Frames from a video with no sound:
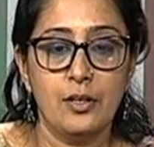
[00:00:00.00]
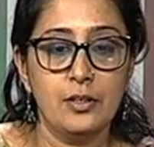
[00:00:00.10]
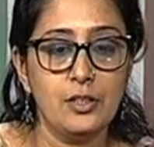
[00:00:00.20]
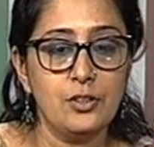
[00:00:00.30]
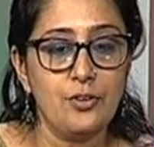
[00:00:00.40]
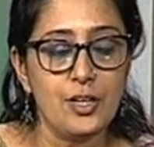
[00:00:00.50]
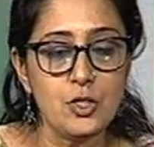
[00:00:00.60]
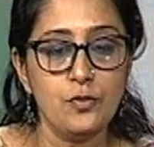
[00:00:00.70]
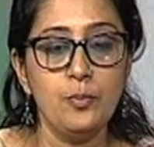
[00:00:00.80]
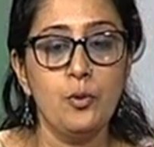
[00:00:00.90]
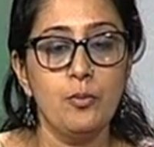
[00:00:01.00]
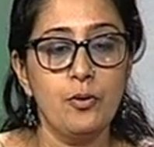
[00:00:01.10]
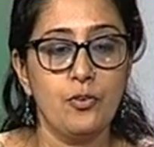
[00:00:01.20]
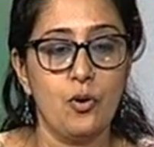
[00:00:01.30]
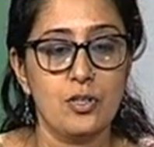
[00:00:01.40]
uh, the thrust of the
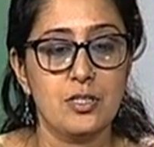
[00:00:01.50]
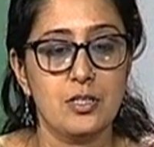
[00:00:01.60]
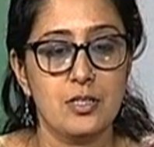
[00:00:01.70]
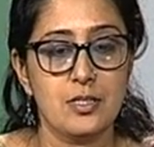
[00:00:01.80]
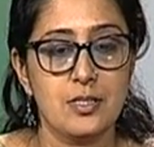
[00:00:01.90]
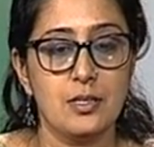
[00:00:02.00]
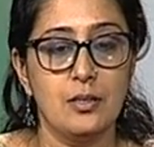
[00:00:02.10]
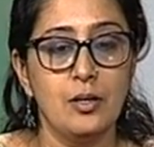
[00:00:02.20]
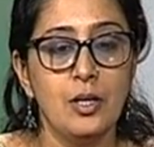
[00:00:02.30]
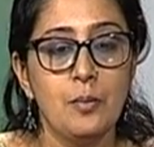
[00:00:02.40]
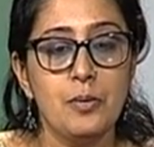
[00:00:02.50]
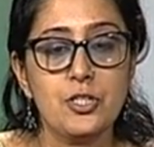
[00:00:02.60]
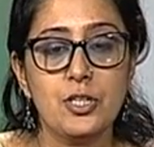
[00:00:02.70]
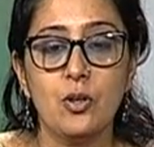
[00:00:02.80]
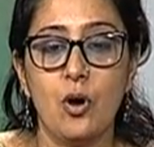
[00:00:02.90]
poem, of course, is uh,
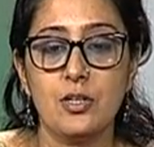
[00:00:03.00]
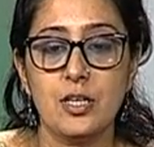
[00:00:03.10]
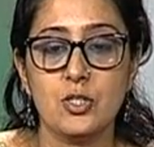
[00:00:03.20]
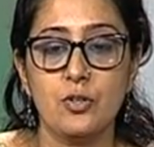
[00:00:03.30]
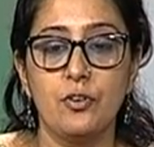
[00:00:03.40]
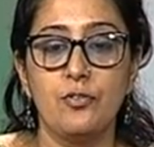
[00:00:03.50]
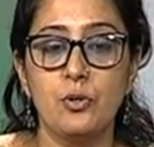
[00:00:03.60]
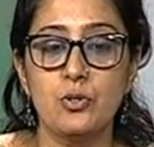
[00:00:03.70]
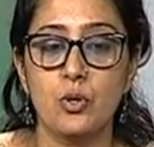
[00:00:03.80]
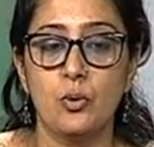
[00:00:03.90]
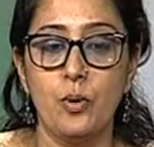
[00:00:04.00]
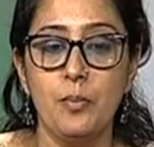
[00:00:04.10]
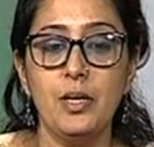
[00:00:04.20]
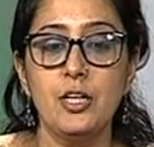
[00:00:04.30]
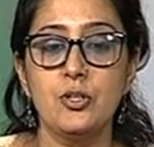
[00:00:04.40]
pitched in context of her views on
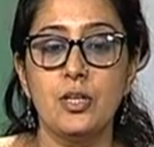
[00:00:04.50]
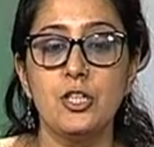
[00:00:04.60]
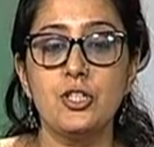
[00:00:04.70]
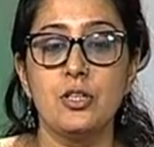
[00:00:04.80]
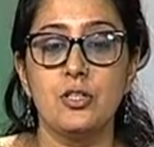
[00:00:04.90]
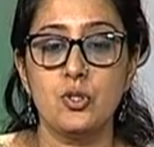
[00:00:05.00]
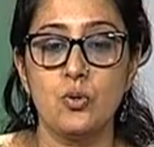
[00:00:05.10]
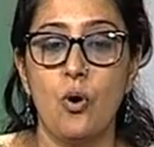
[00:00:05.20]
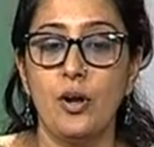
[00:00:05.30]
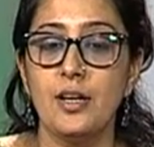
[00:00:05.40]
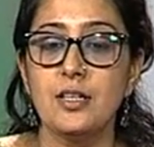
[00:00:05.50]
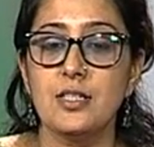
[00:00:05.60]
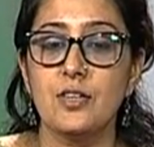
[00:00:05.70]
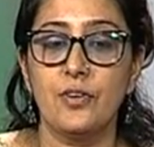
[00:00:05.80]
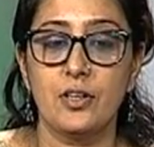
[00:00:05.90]
women education and so on, and
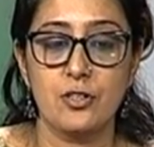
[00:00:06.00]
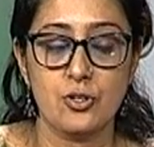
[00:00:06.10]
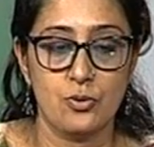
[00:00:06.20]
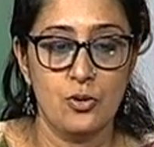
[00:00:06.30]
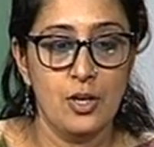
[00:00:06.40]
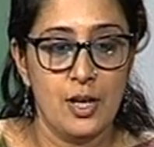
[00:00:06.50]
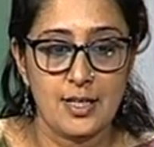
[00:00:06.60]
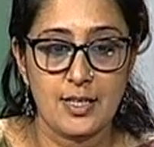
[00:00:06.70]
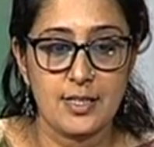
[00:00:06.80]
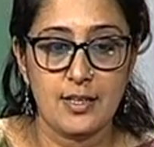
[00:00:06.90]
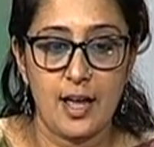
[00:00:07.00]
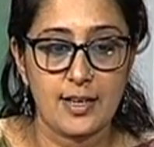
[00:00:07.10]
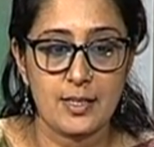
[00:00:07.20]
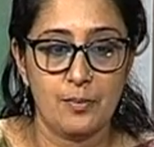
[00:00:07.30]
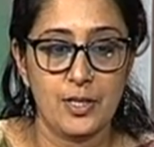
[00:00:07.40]
it is difficult to, as I said,
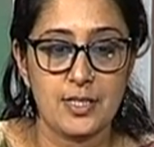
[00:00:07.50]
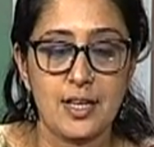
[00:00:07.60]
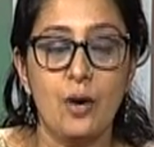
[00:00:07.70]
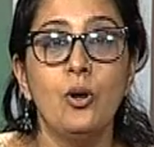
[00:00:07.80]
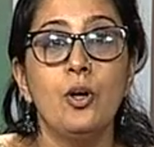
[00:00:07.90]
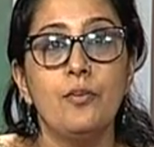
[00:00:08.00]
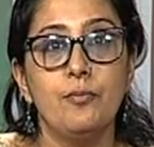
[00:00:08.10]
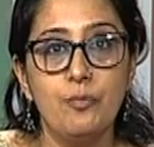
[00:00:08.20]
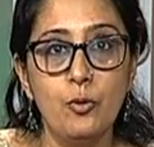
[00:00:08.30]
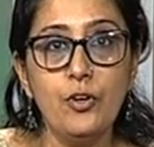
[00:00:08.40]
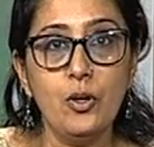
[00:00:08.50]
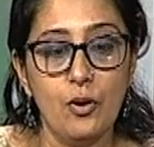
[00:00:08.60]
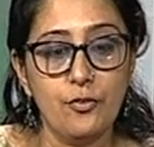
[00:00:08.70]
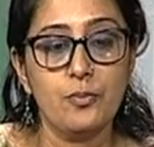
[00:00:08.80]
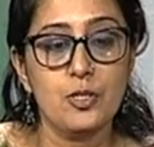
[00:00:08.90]
accept this. Now,
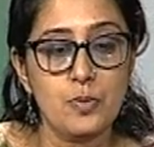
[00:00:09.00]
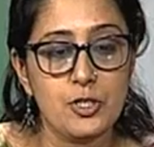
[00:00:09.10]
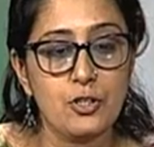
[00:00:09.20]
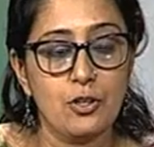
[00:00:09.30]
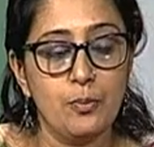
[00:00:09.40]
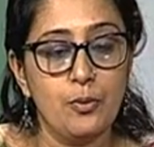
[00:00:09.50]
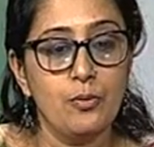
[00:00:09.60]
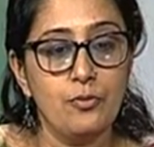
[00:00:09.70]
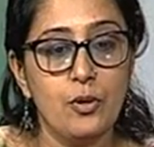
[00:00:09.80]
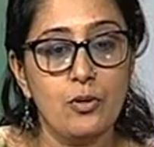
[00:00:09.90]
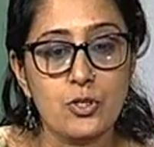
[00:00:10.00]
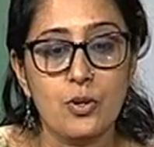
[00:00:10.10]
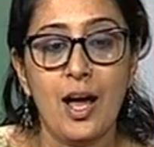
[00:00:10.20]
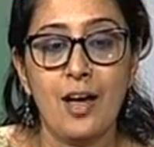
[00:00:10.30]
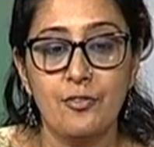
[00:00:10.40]
moving on from this particular poem, we
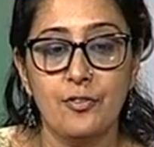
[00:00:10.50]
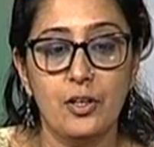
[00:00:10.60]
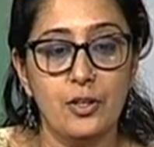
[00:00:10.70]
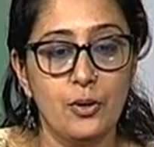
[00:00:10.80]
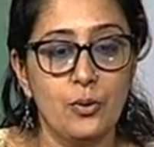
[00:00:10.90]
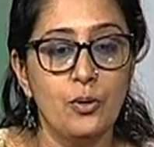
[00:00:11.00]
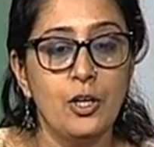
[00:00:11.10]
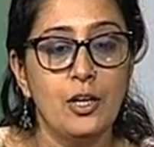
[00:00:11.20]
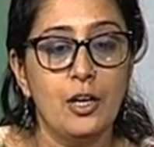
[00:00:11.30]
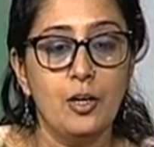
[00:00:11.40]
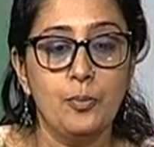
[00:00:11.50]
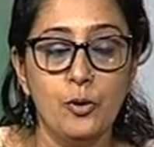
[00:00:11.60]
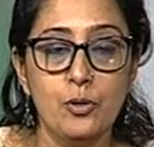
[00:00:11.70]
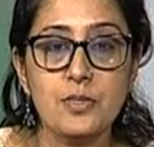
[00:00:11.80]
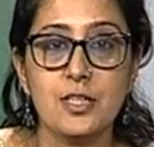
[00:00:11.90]
also have, uh, you know, uh,
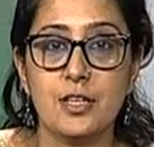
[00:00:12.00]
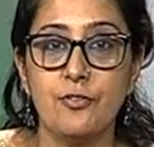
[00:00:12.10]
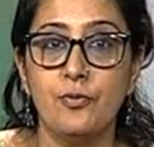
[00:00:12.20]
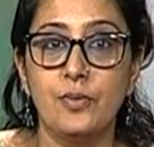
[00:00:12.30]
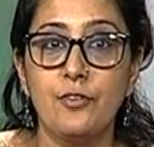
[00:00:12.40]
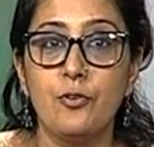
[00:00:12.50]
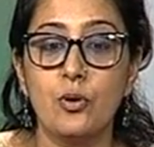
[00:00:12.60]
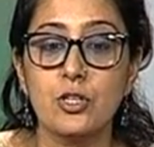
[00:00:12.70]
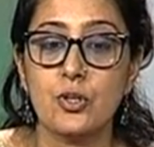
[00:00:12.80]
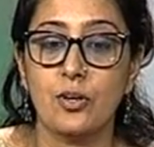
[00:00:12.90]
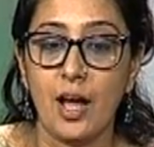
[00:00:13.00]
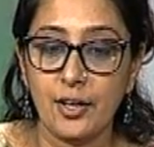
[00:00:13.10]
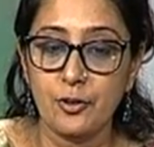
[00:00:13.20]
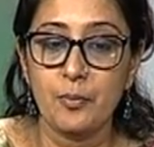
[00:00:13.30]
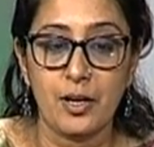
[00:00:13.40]
poems that are that focus on
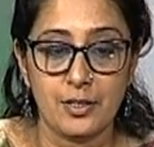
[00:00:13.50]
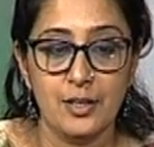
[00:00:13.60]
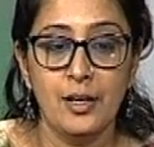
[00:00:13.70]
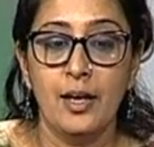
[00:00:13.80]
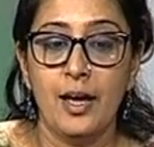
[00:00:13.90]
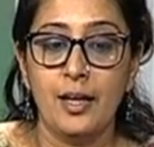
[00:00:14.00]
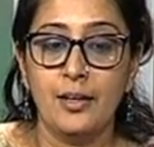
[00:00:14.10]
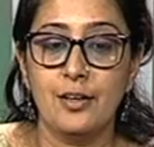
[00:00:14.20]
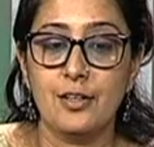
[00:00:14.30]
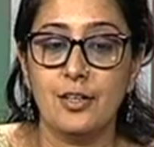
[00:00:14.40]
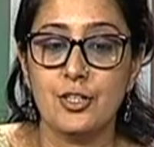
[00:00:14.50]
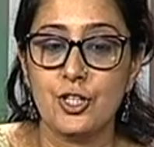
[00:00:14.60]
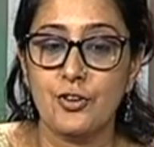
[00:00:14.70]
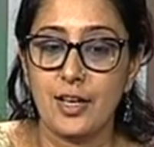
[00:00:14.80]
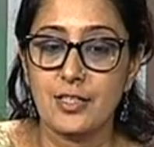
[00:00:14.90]
Hyderabad, and uh,
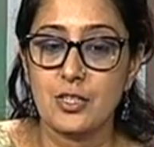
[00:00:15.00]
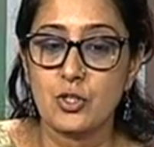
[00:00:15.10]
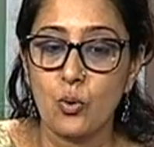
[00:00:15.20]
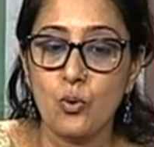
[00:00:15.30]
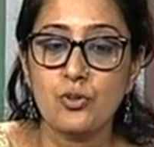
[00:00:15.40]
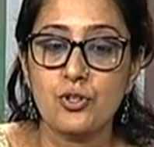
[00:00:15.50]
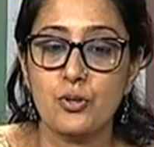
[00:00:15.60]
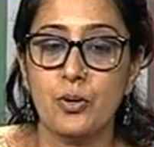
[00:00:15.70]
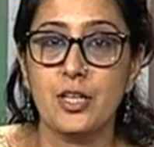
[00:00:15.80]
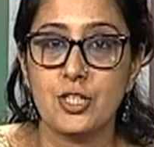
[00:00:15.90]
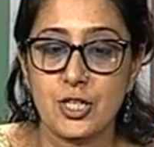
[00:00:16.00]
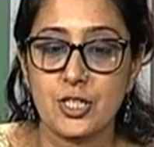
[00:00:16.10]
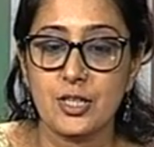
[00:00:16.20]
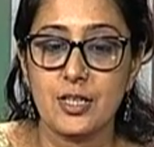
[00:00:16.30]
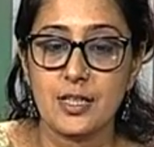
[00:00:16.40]
she writes this ode to H.
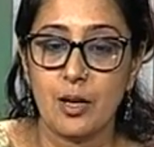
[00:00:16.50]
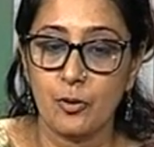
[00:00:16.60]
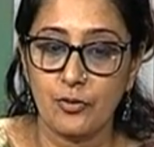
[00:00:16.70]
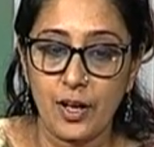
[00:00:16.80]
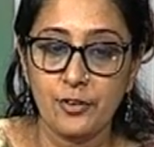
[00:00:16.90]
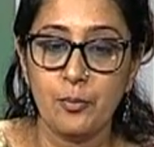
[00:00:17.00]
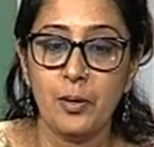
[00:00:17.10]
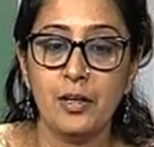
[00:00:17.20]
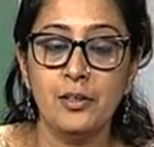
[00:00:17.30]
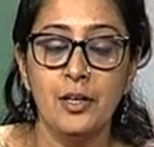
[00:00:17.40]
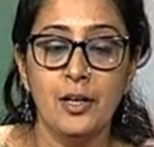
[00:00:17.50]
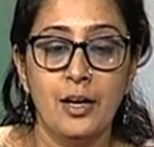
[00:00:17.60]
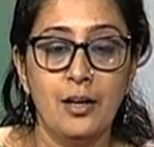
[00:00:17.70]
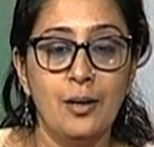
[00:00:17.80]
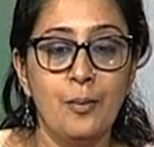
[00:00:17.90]
the Nizam of Hyderabad
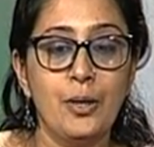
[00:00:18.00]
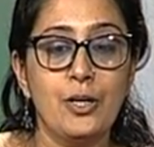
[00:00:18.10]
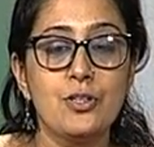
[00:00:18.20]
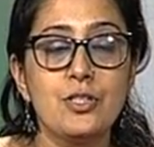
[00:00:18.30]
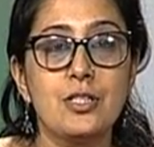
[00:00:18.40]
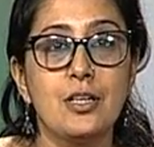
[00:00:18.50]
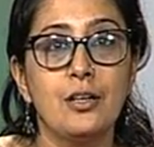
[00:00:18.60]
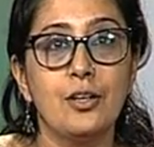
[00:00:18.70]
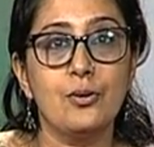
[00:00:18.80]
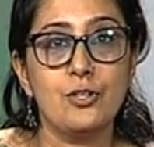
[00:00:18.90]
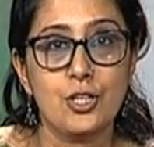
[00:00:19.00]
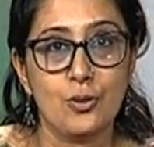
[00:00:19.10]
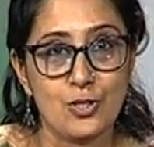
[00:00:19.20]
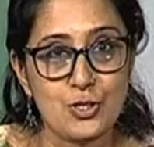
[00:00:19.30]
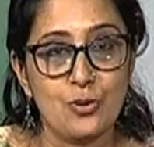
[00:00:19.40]
because, you know,
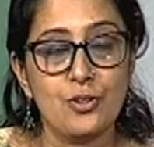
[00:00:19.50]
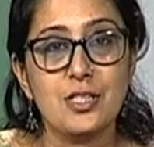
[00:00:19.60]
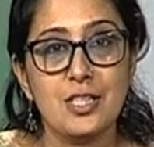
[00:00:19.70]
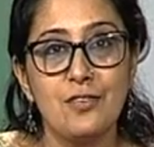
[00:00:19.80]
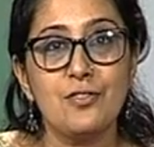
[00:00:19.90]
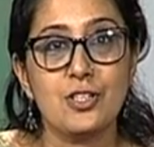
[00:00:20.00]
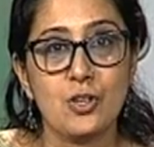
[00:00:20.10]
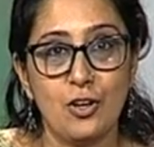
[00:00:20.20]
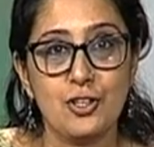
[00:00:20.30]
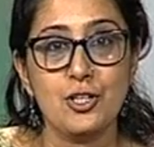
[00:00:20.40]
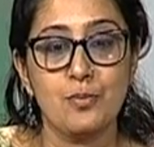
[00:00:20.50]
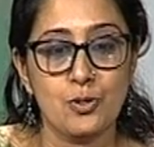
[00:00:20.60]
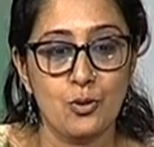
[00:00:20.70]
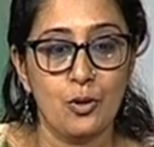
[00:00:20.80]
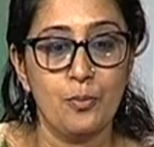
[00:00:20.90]
she had also received a
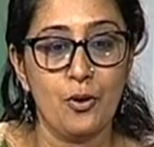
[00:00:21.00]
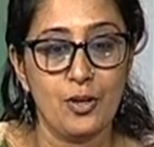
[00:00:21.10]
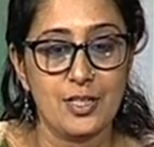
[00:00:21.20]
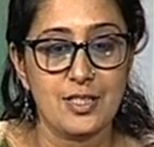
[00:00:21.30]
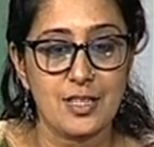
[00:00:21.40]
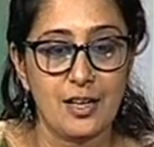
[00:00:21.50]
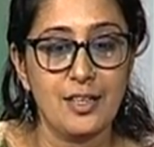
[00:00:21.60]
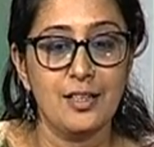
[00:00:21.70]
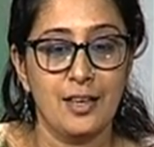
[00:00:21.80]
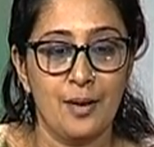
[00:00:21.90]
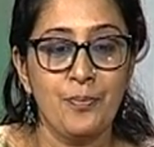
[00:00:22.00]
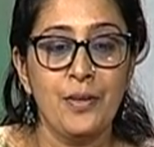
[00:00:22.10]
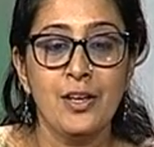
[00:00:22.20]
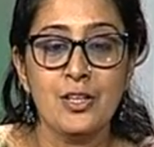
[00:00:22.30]
scholarship to go abroad and study there.